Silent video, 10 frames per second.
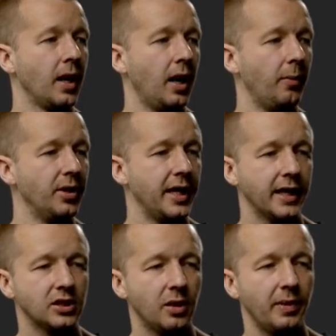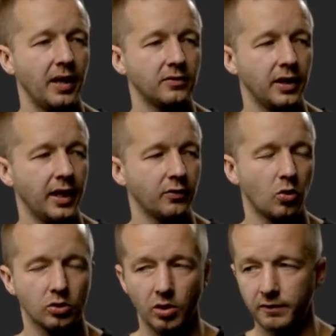Um, next up after that, of
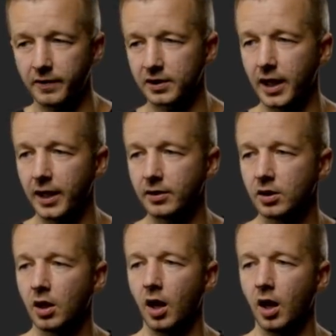course, we're going to fix that.